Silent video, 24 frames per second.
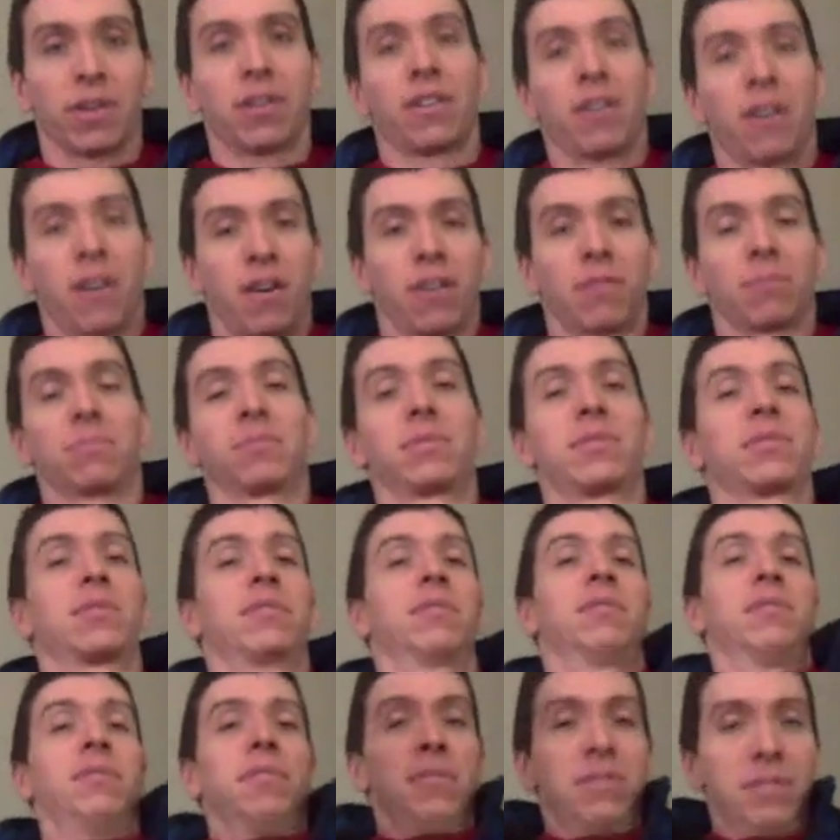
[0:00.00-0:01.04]
your
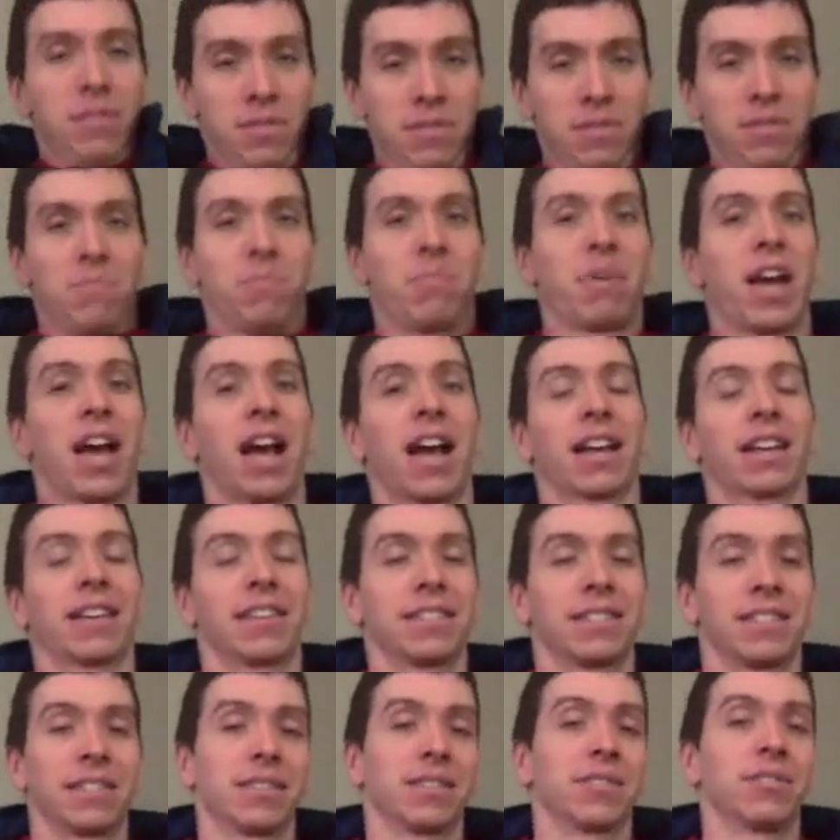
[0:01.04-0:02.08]
arms back
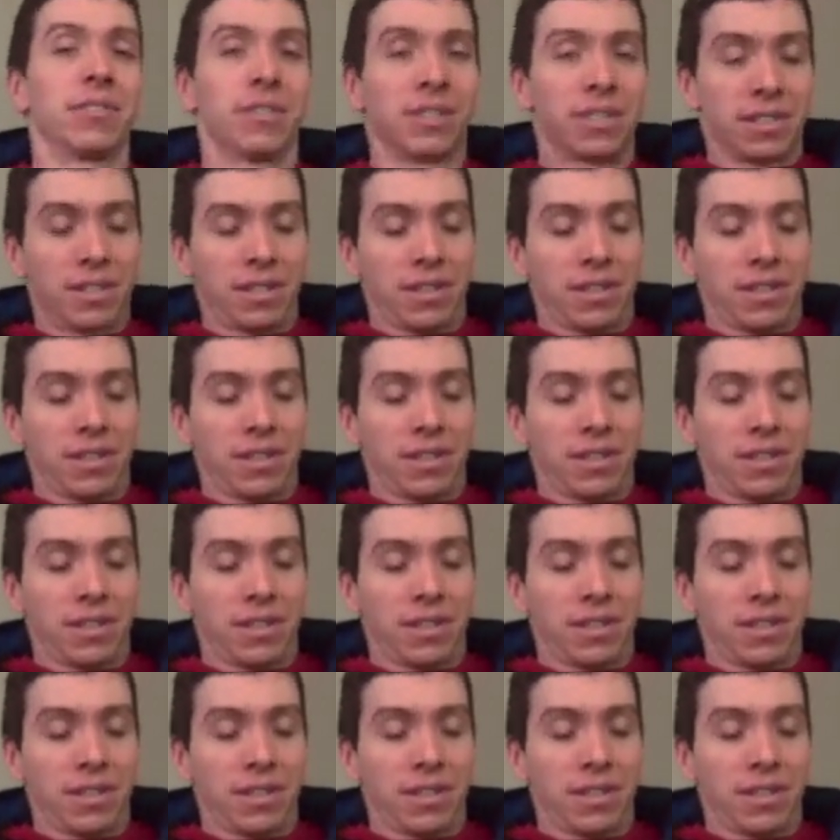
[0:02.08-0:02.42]
isn't going